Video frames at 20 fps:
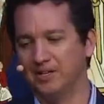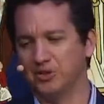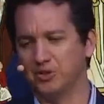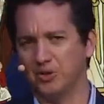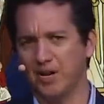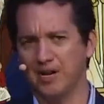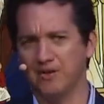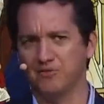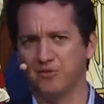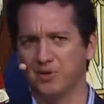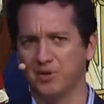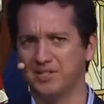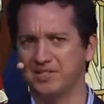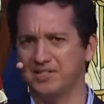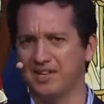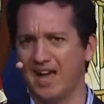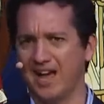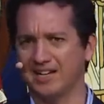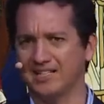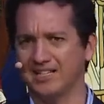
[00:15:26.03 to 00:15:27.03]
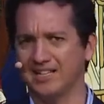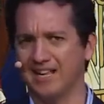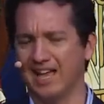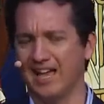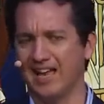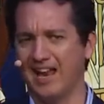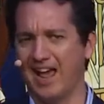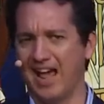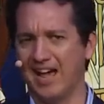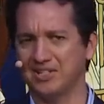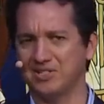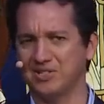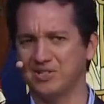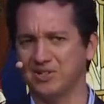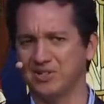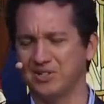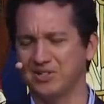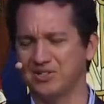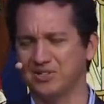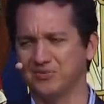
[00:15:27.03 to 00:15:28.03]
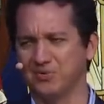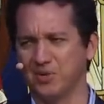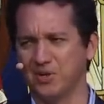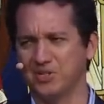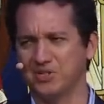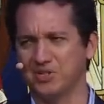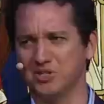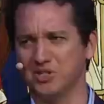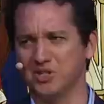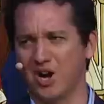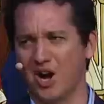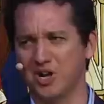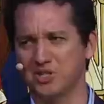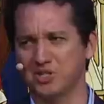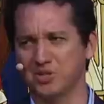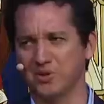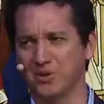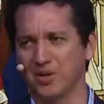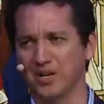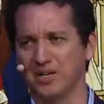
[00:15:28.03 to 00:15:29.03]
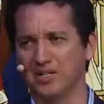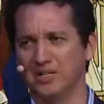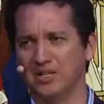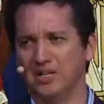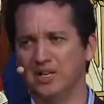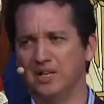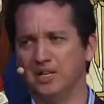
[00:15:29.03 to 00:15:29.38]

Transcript: Great voice acting. Ed Asner is the voice of Joshua